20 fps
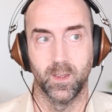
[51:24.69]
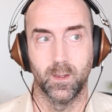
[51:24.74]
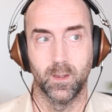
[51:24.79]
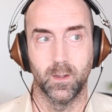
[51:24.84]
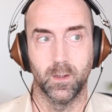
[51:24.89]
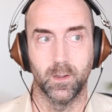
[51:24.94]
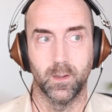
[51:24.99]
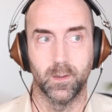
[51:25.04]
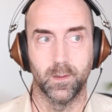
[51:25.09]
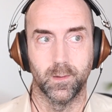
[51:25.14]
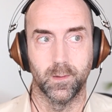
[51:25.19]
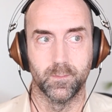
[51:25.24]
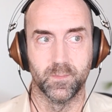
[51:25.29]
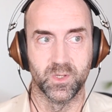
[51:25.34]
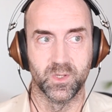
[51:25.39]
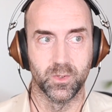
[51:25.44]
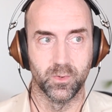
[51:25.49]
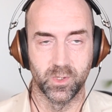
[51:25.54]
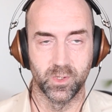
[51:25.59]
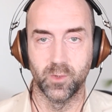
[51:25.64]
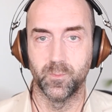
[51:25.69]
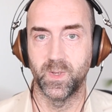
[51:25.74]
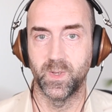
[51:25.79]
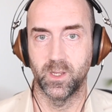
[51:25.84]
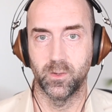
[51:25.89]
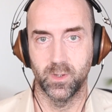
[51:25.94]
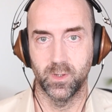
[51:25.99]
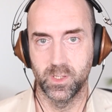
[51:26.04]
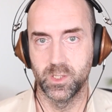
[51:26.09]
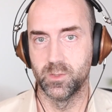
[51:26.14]
during a
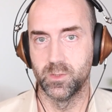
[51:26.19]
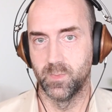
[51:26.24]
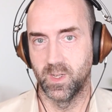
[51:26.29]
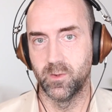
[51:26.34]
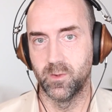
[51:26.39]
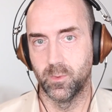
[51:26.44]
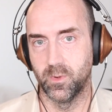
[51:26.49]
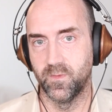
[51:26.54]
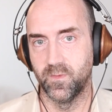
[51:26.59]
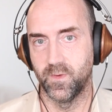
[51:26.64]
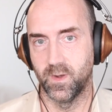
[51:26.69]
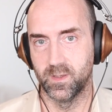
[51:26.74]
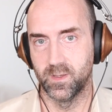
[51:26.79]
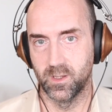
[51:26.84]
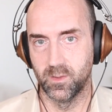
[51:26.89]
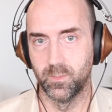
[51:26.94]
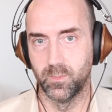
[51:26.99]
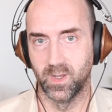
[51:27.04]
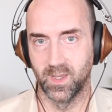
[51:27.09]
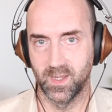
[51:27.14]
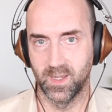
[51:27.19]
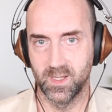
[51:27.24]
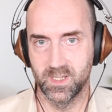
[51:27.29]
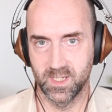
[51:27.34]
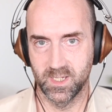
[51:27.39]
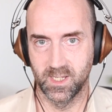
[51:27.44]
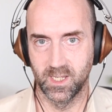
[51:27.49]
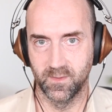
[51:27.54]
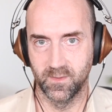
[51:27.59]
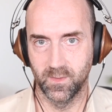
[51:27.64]
period, you may well find that you bleed
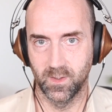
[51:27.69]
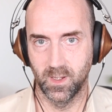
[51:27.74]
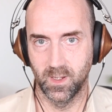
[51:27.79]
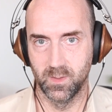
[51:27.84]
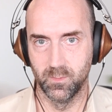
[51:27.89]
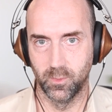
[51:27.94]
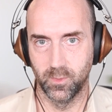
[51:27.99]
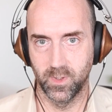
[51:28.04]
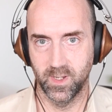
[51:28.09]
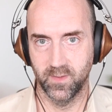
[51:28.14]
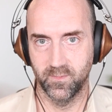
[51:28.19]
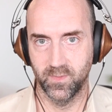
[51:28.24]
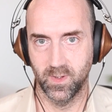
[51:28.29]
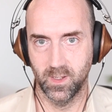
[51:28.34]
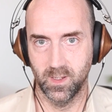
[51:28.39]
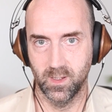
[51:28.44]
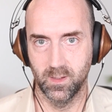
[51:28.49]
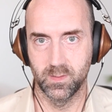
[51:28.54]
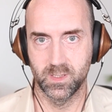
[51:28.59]
significantly more heavily.